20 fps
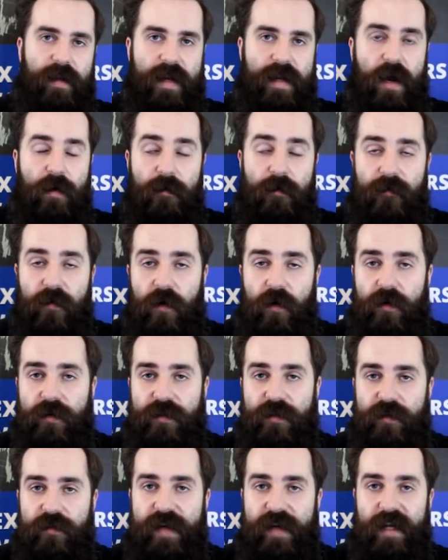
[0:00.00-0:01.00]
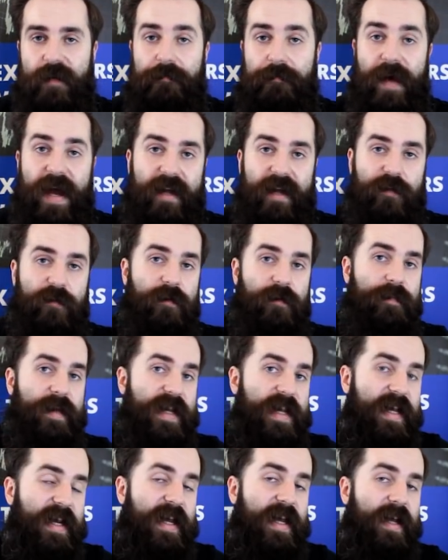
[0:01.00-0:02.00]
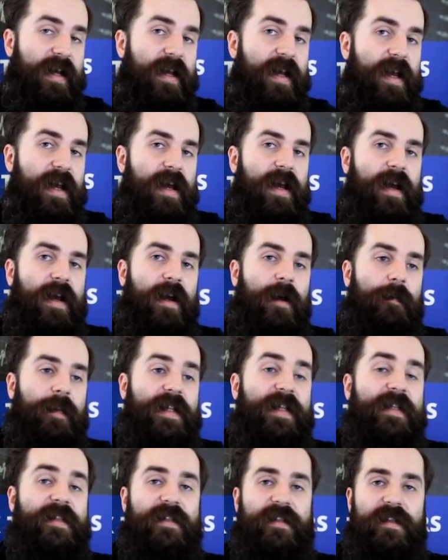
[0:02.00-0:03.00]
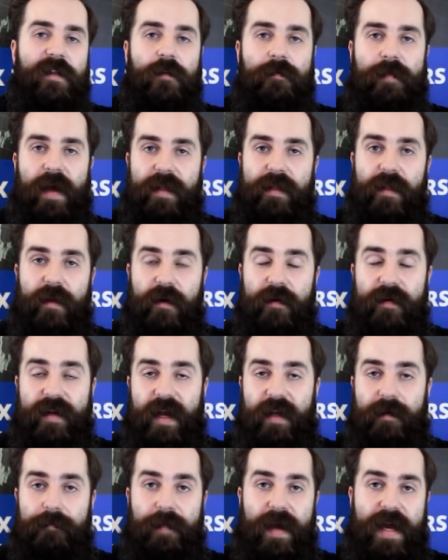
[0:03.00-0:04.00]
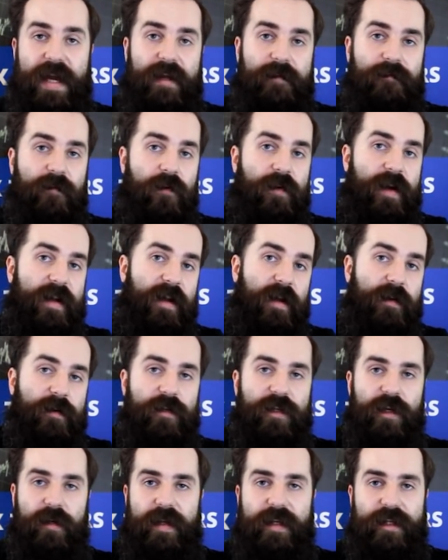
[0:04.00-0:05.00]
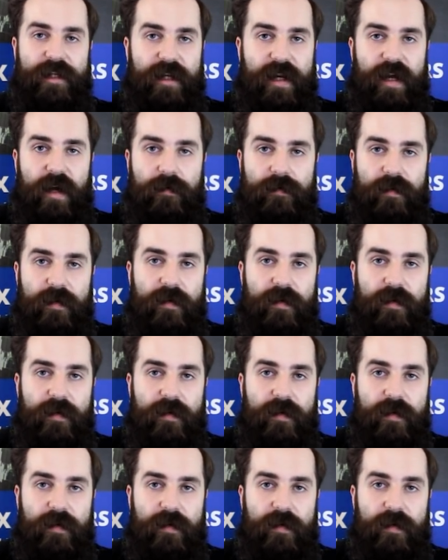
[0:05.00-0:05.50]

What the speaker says: Now, of course, you get back to the beginning, but it's still better than paying for another challenge account.